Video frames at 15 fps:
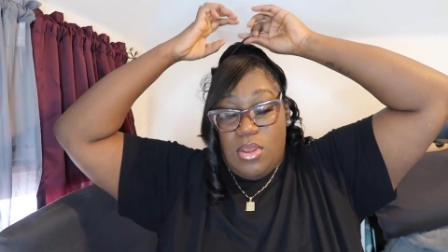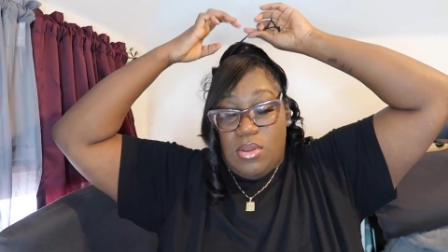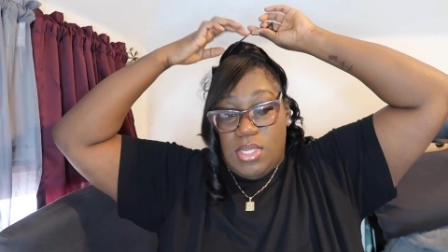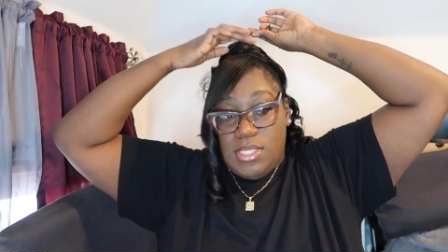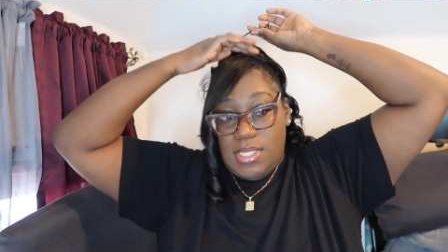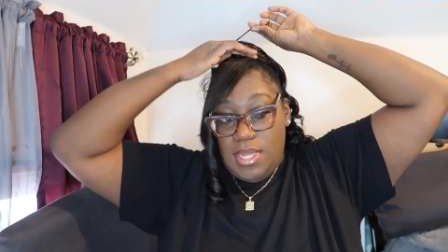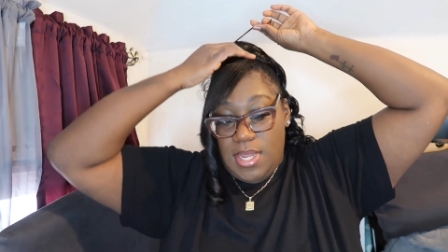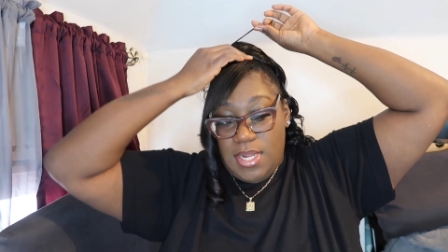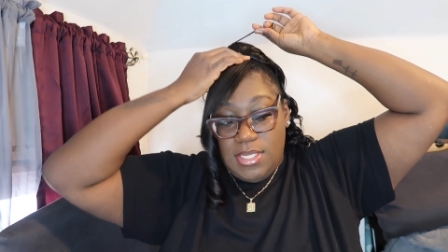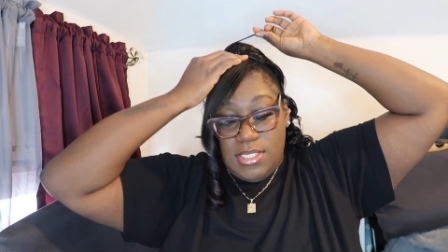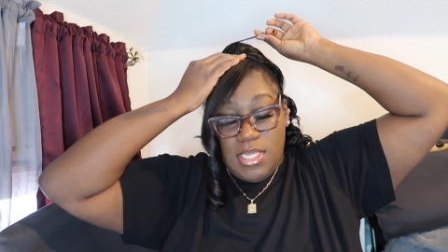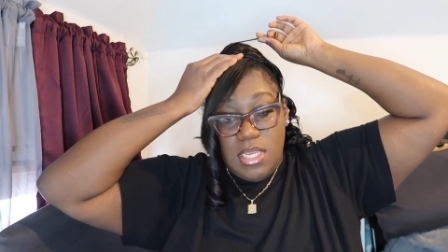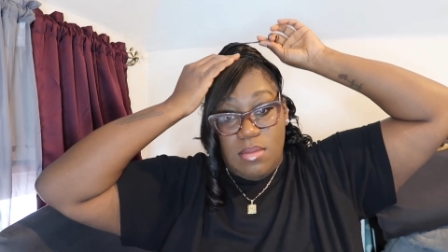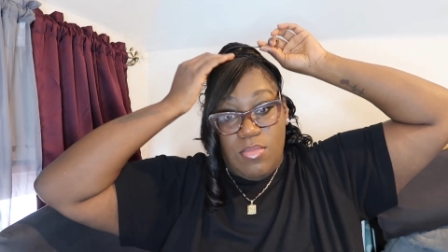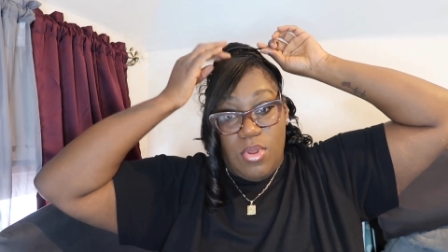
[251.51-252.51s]
Because I got to
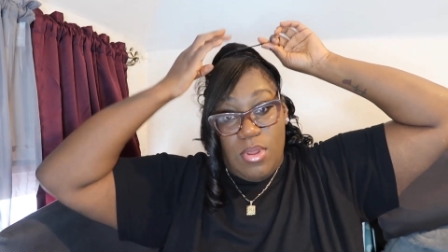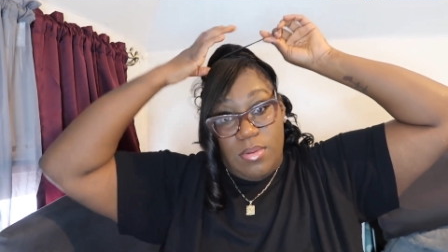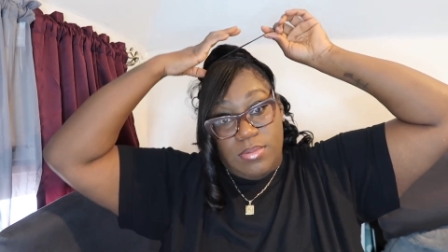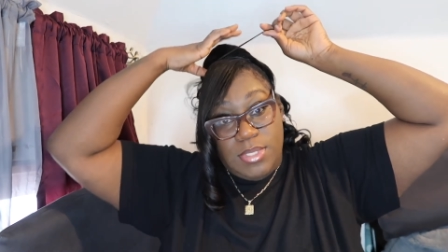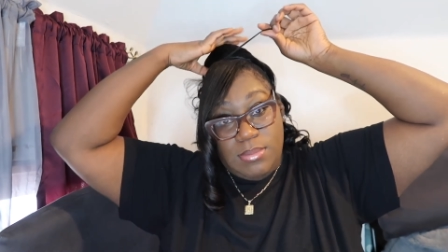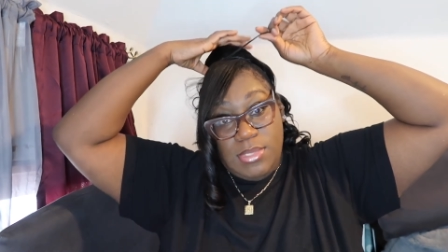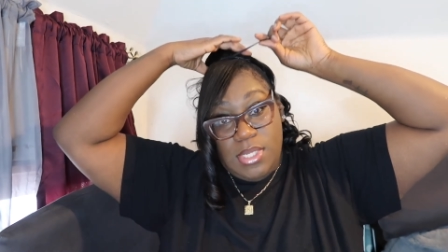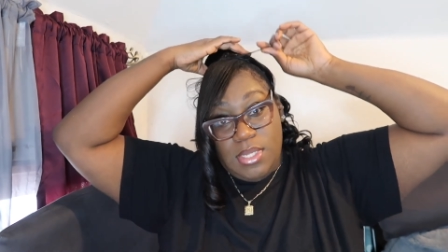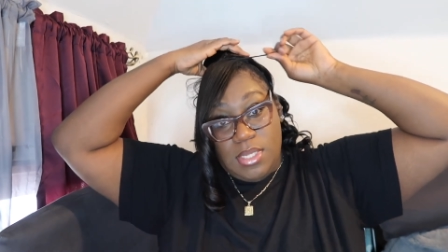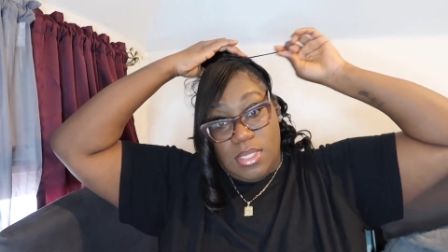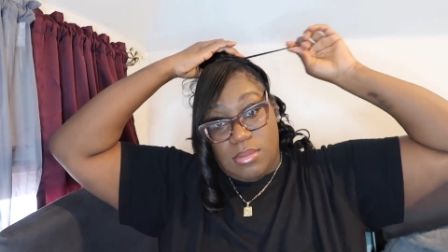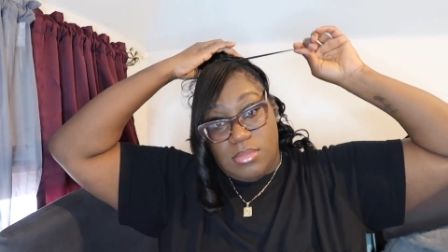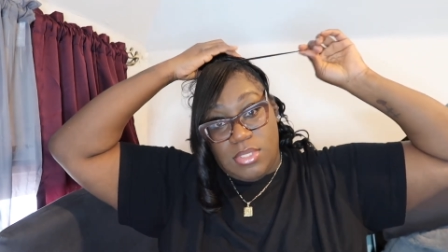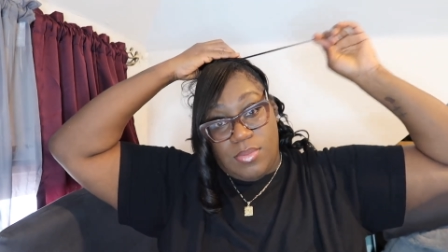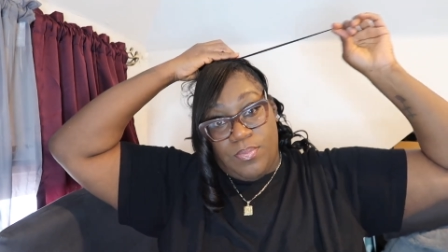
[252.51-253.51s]
stick them up
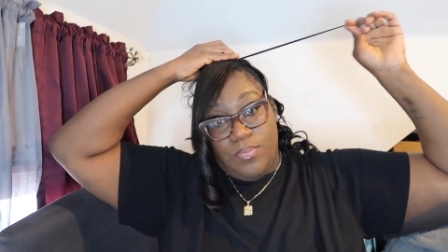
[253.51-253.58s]
sometimes.